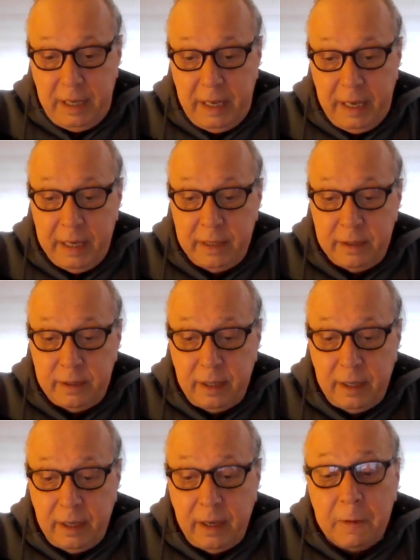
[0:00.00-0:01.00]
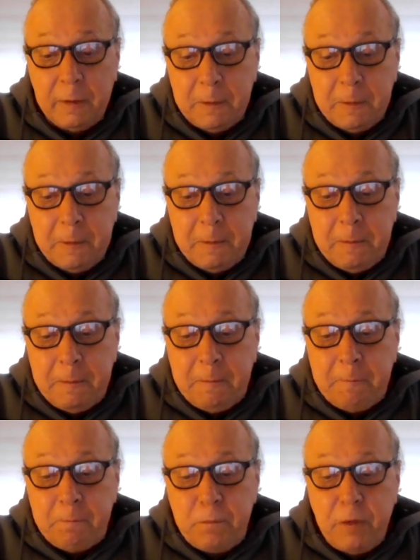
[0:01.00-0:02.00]
And
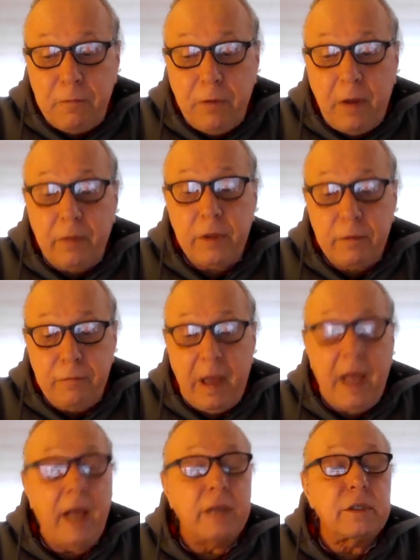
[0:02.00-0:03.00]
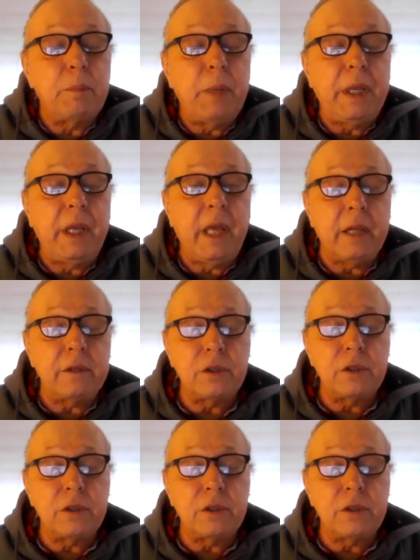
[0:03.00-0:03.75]
the fast begins.